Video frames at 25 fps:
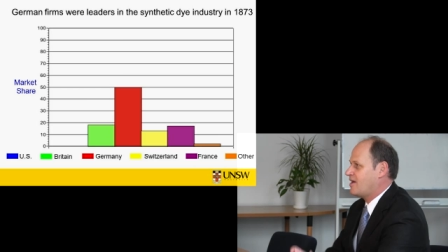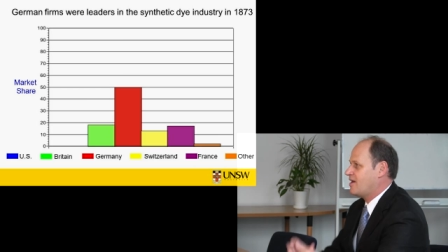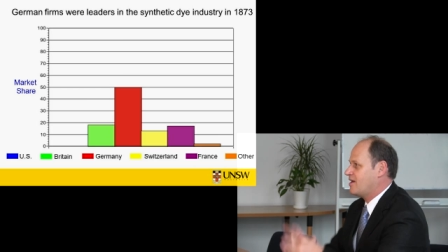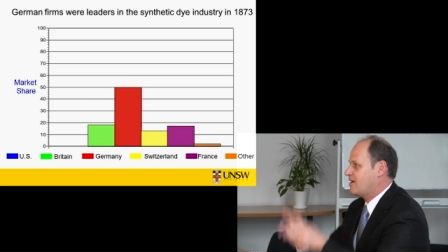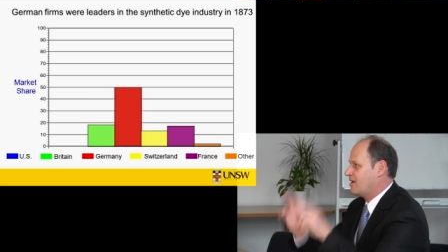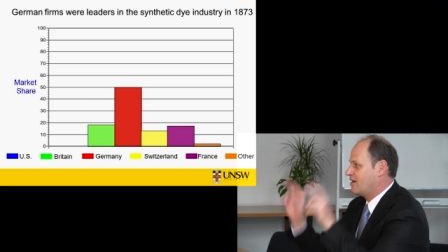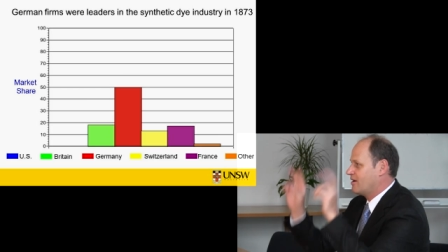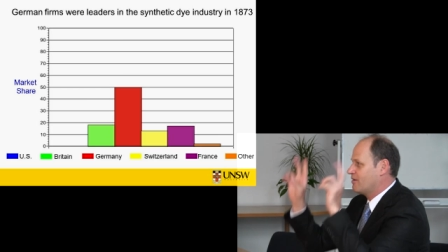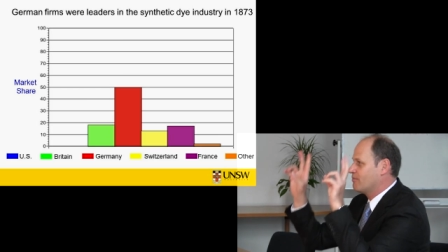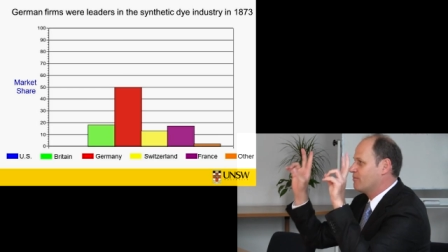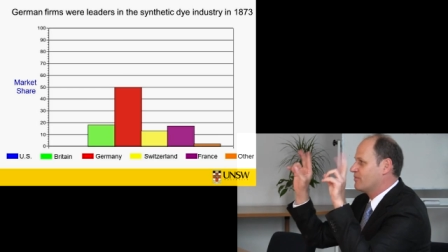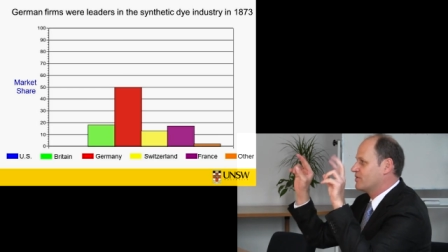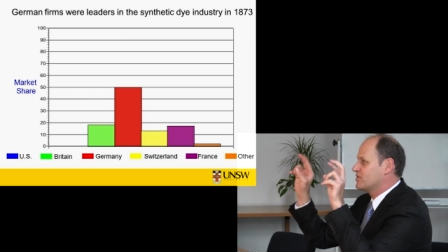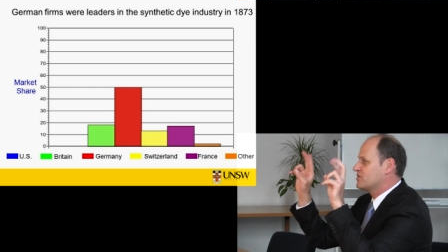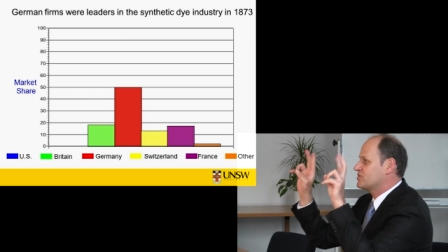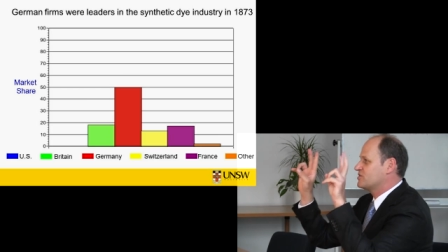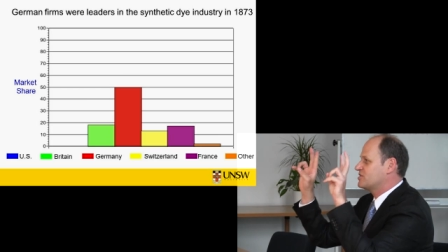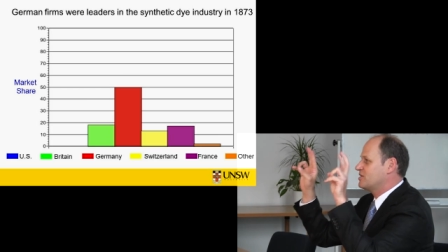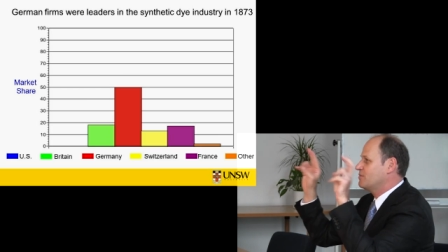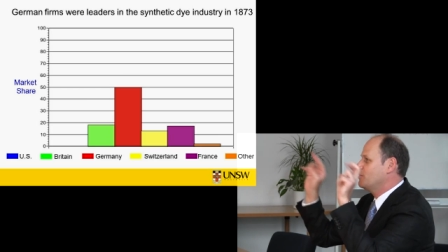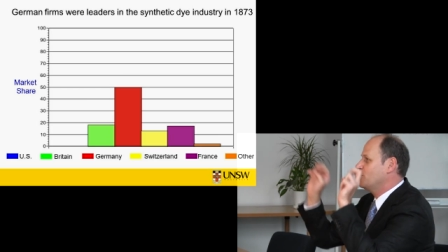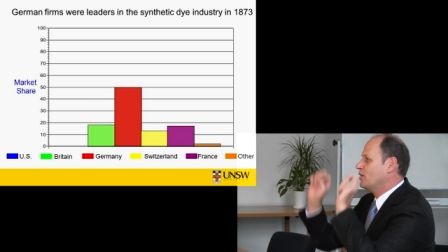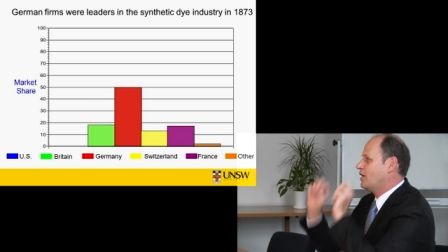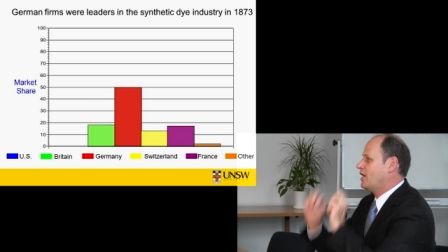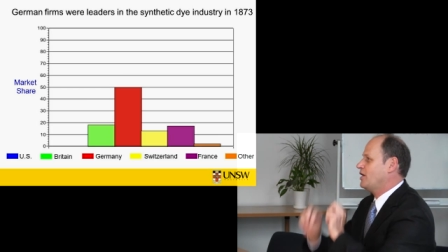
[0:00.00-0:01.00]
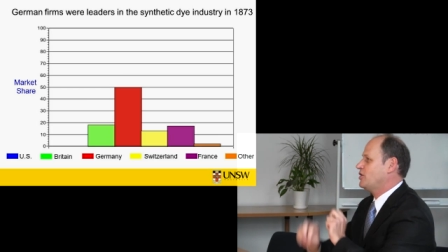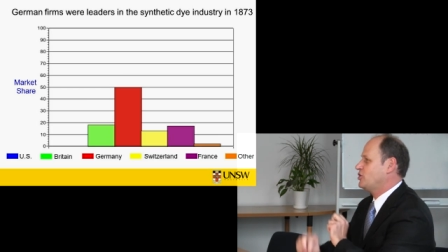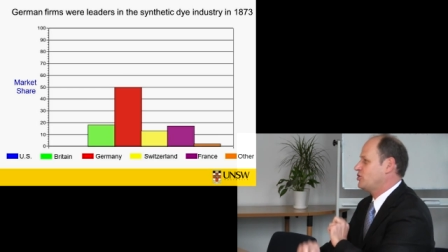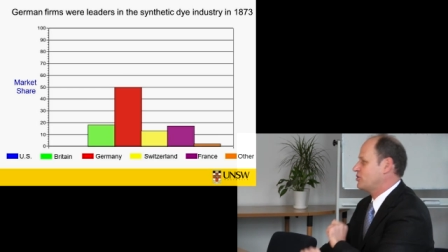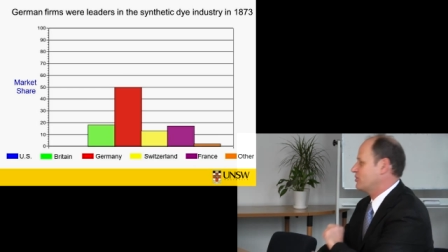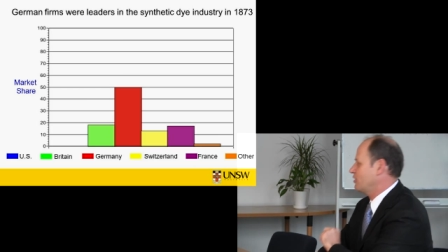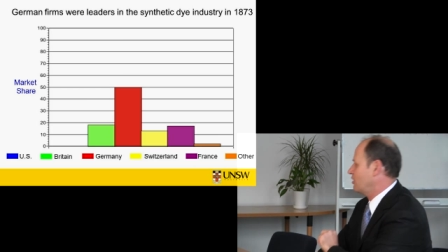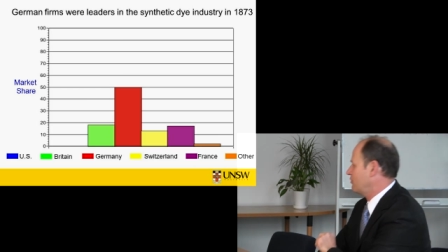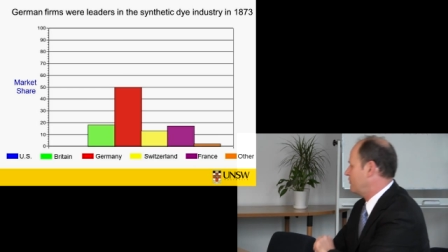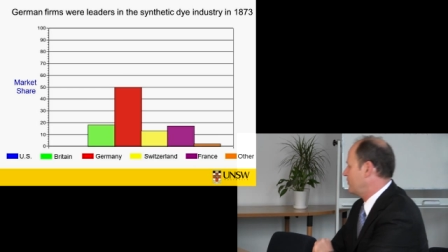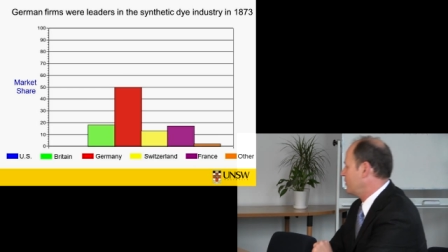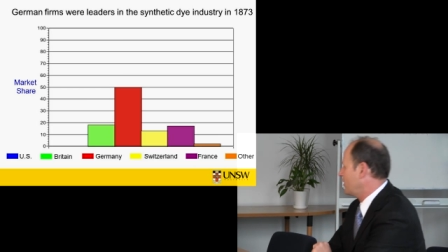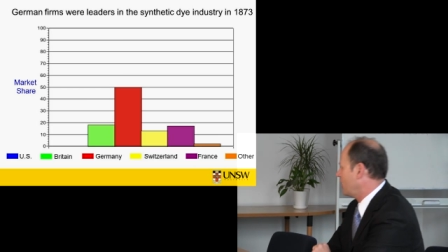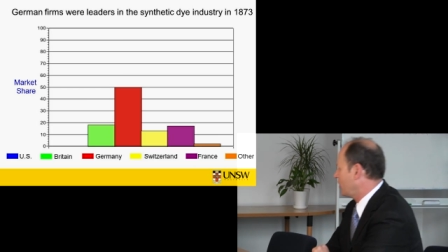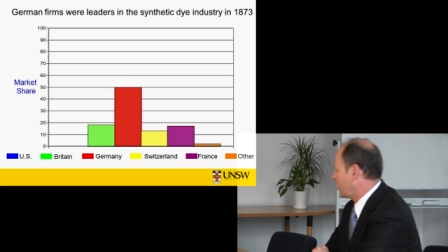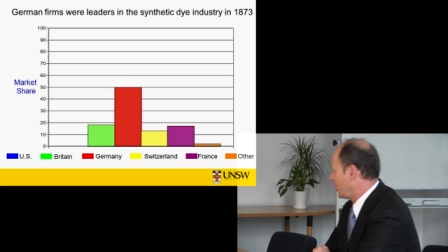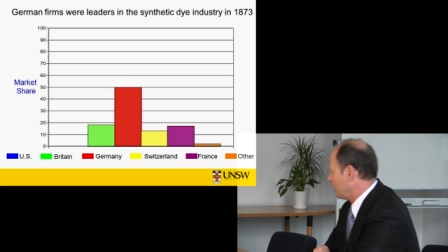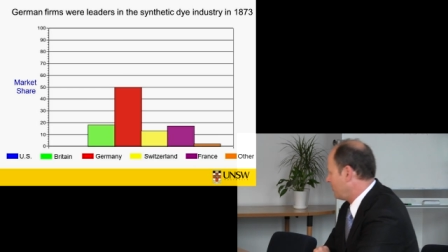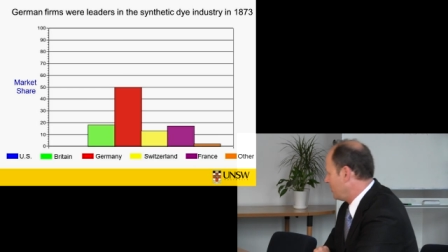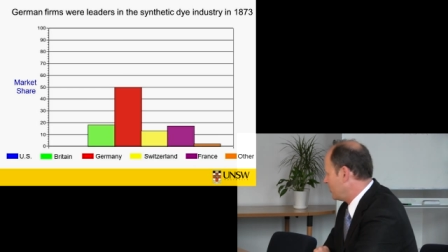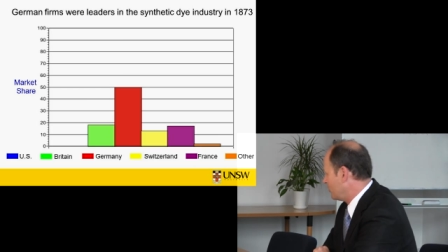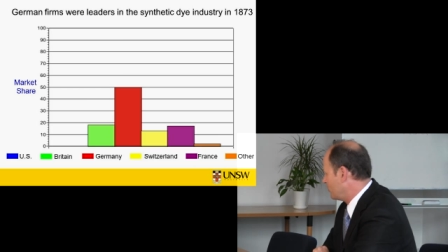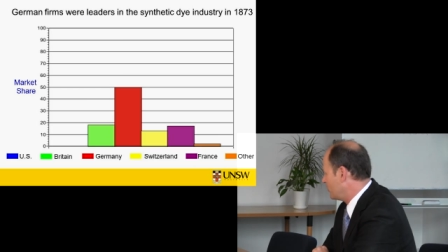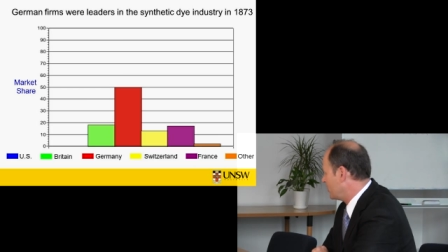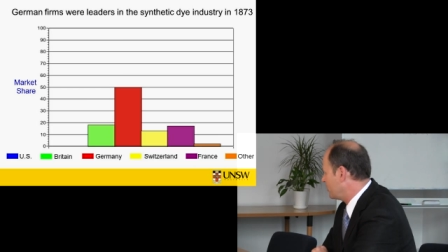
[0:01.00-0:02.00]
a simulation of the
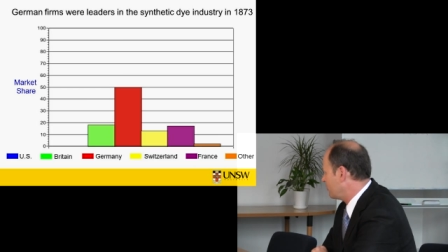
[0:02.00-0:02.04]
argument.